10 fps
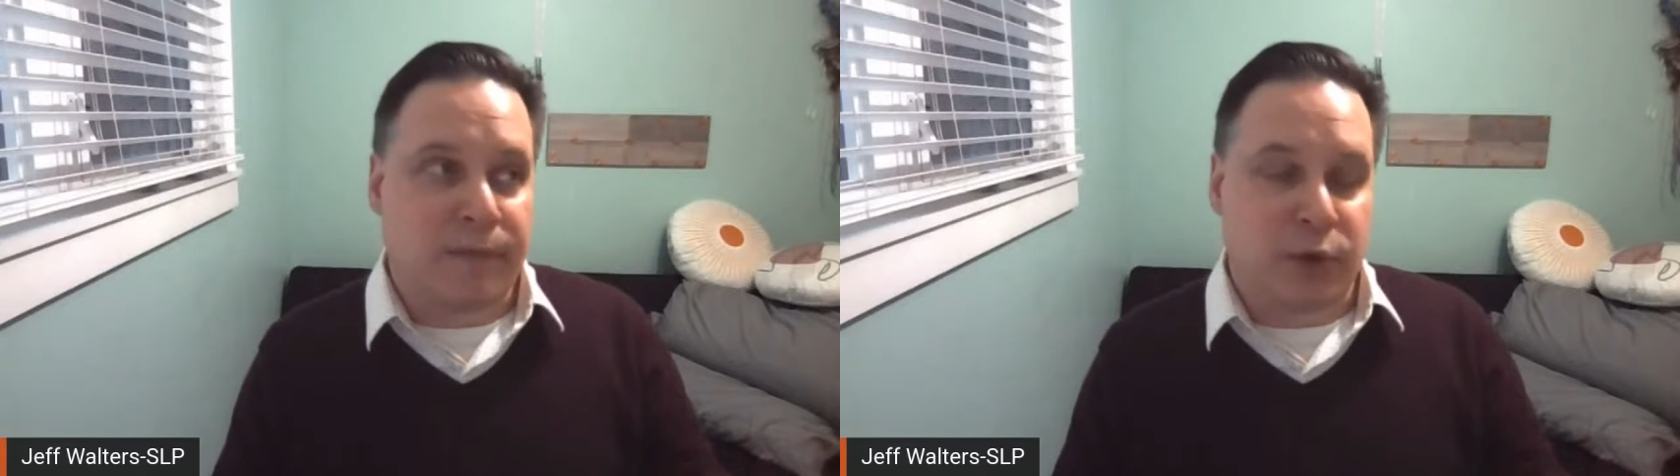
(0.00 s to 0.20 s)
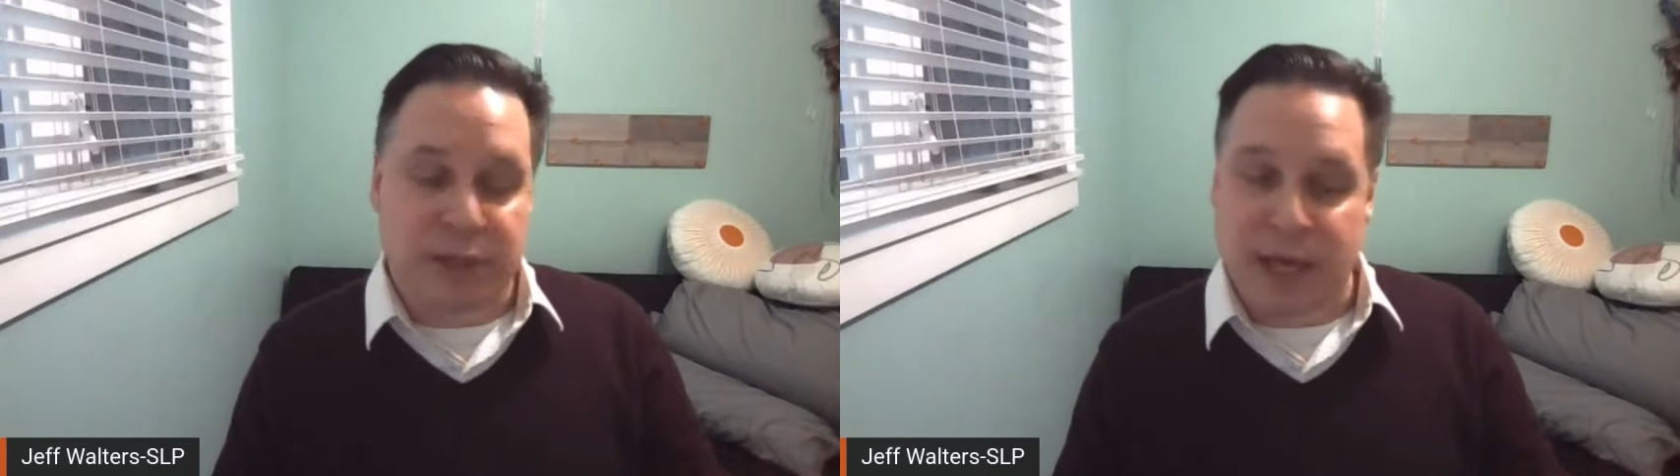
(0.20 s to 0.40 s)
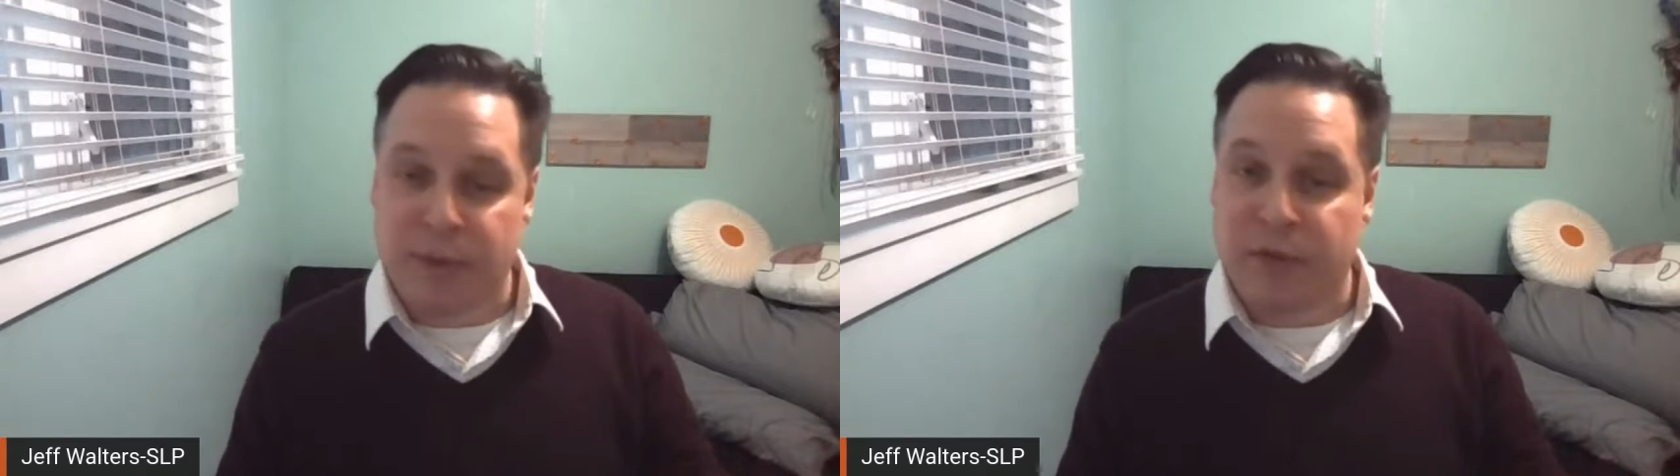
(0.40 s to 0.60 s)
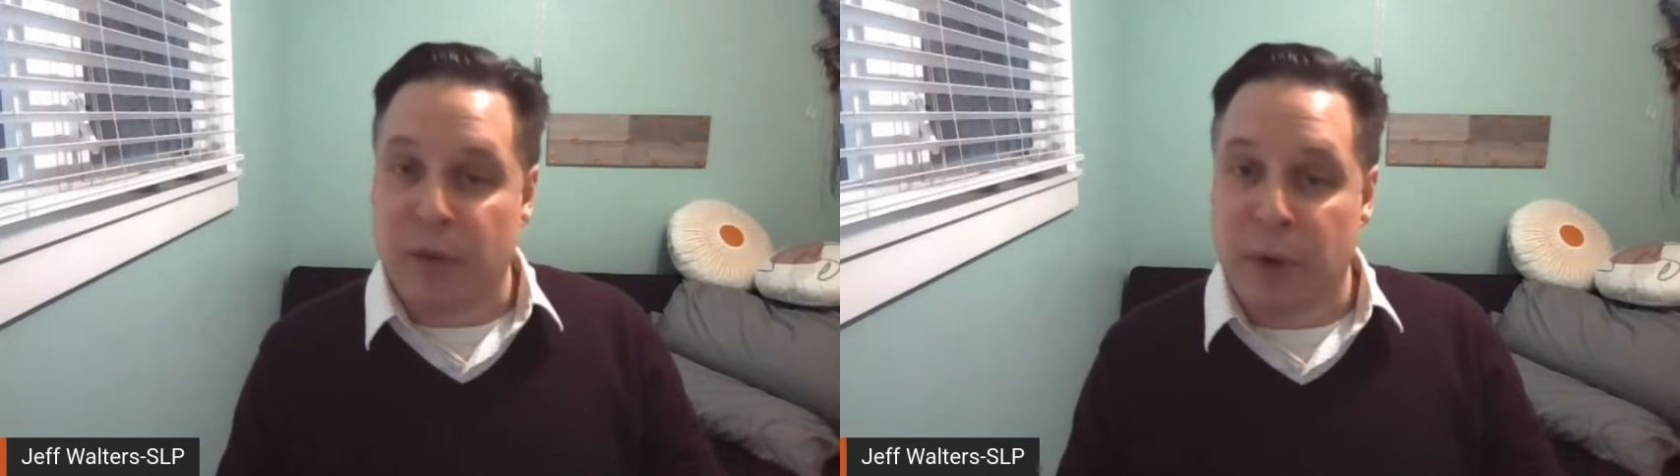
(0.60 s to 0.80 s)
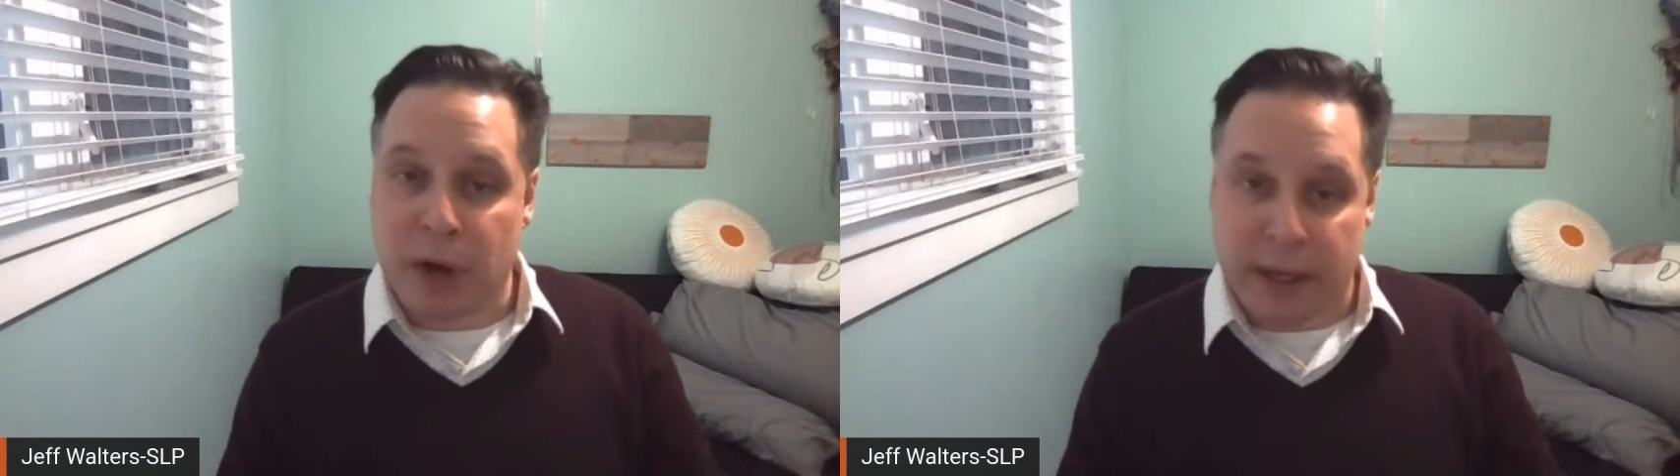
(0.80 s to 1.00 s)
for example, for
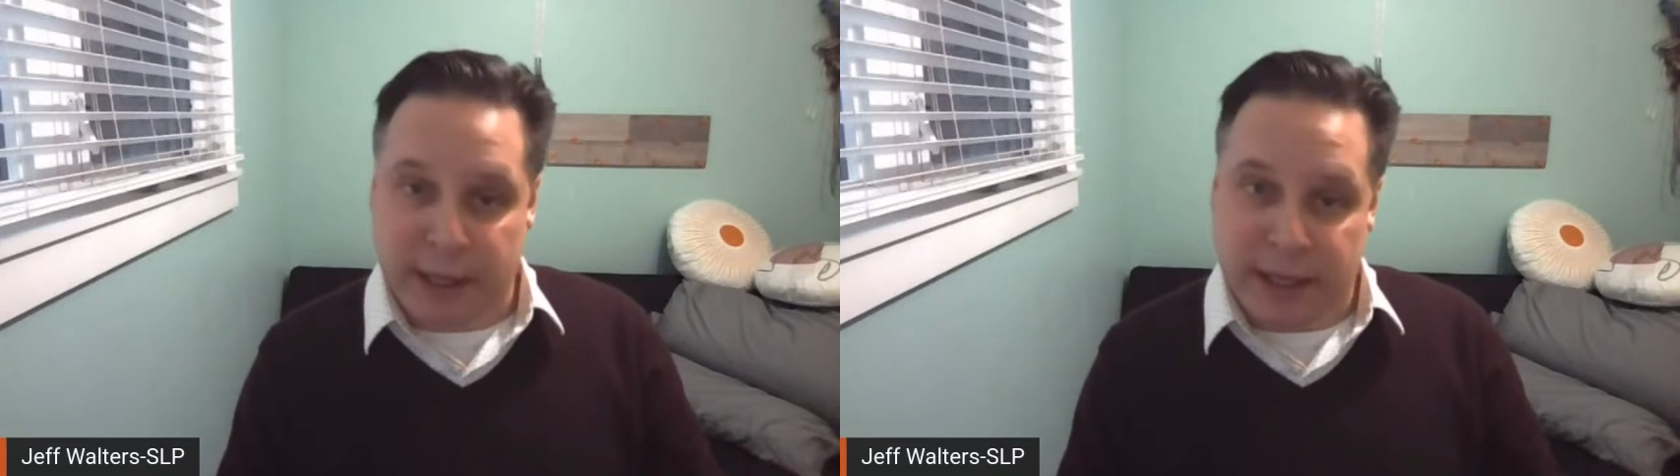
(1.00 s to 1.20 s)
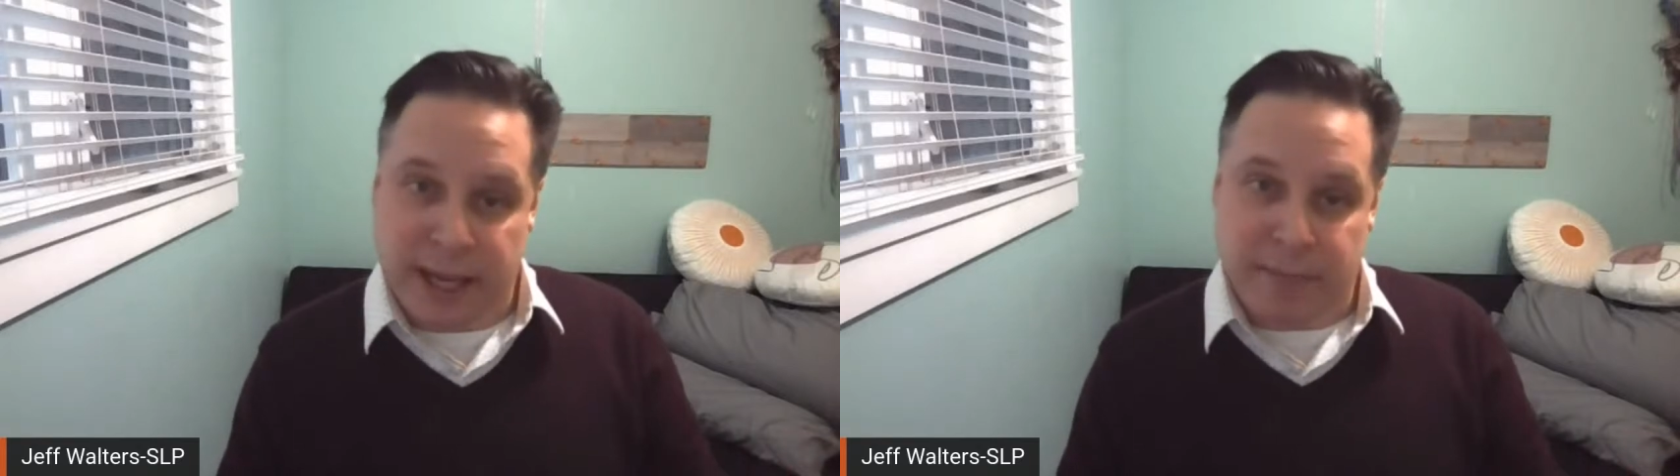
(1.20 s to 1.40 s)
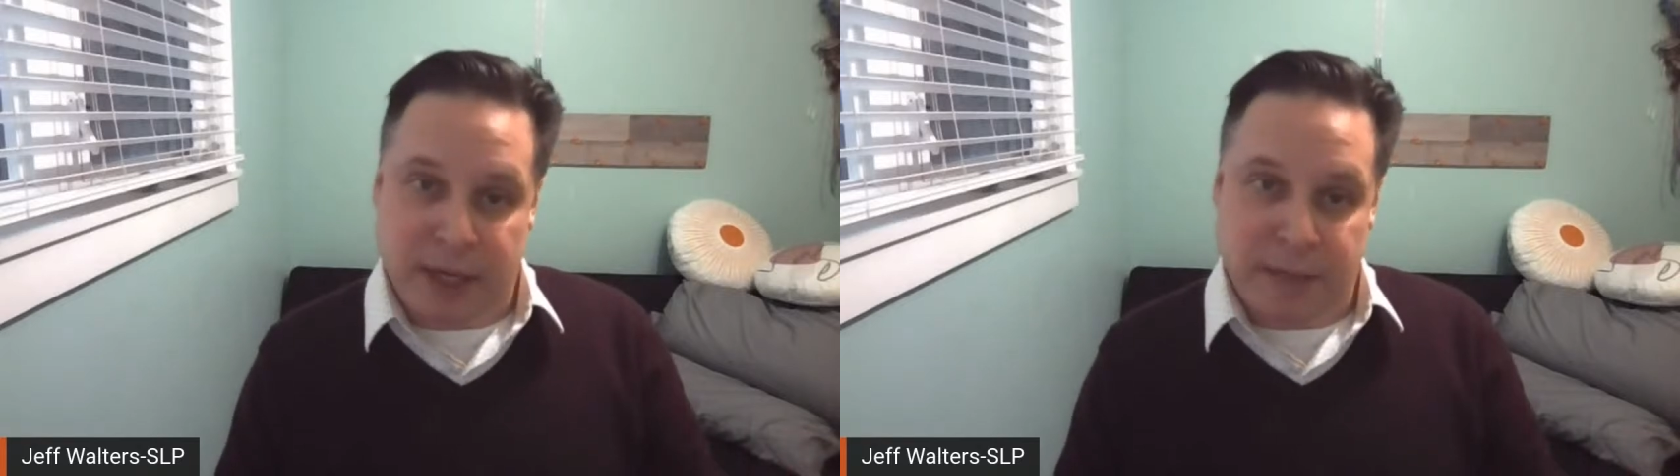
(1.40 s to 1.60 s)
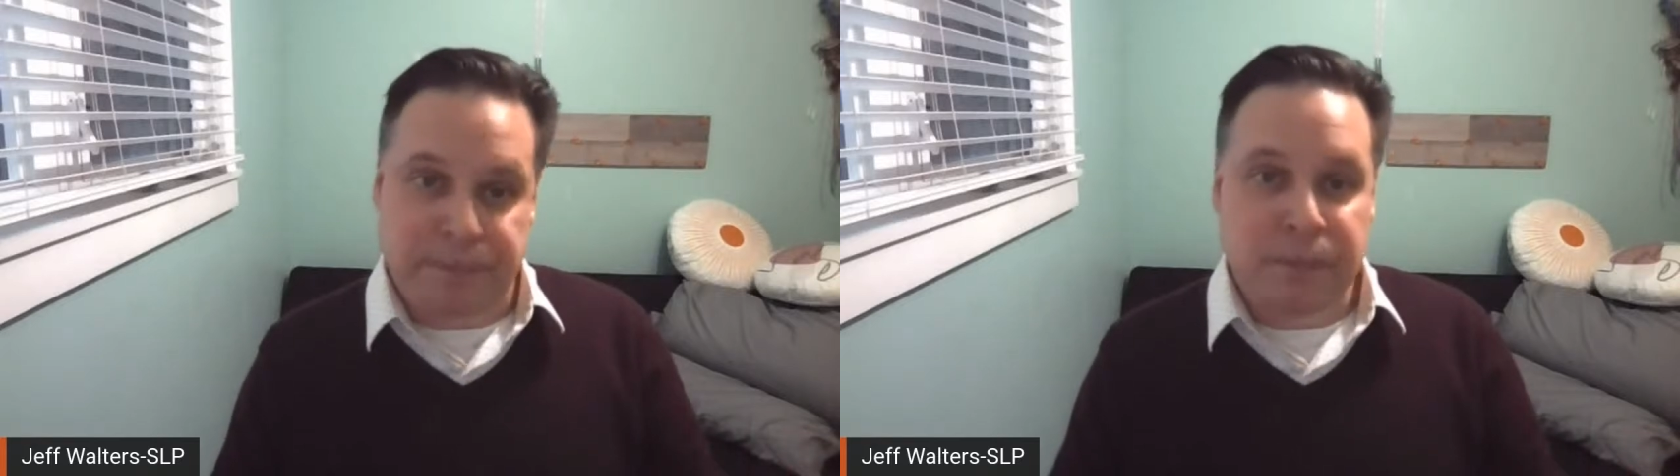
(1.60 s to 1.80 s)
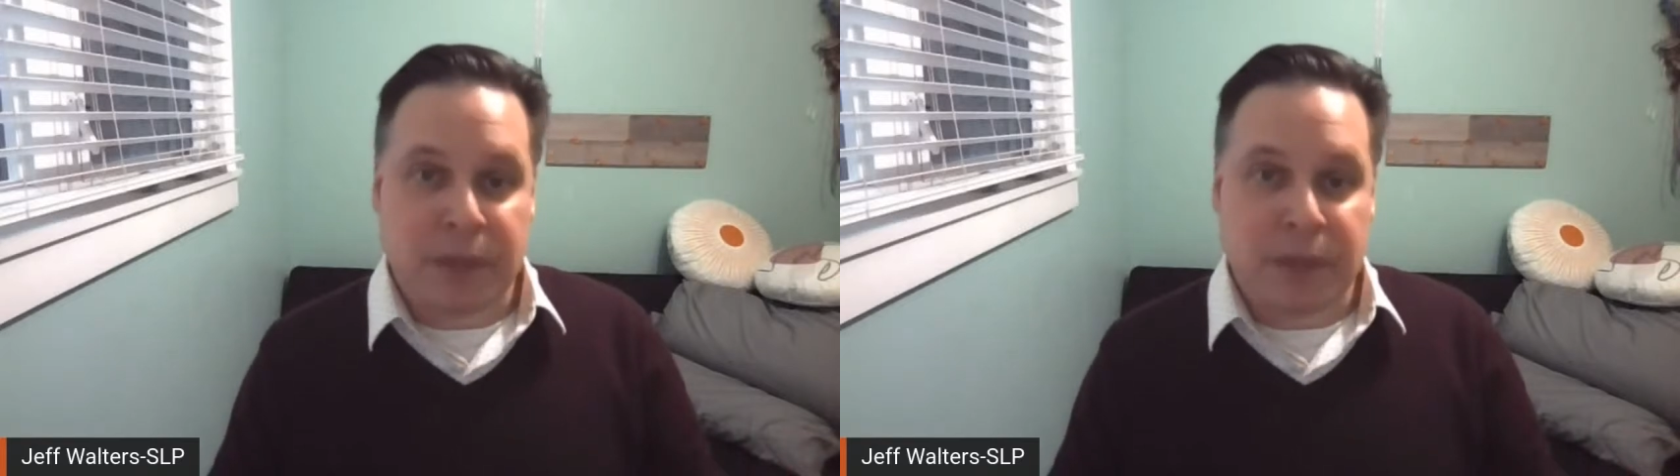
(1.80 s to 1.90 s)
a marketing campaign,